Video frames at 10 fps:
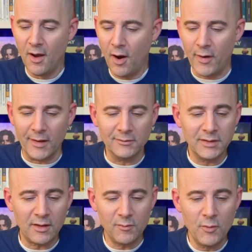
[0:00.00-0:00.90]
All right,
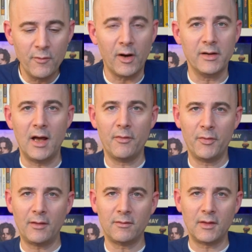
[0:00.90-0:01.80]
let's move on now.
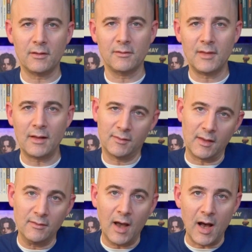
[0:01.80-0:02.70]
That's
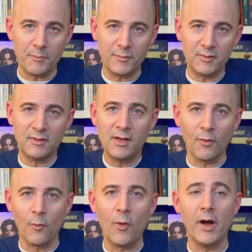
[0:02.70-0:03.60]
the top
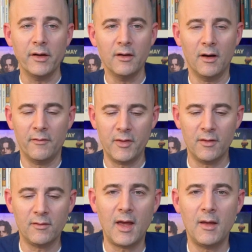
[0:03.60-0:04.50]
tier 1 of
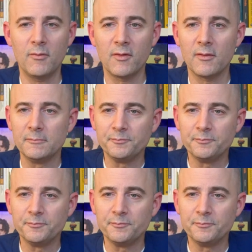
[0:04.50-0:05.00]
these games.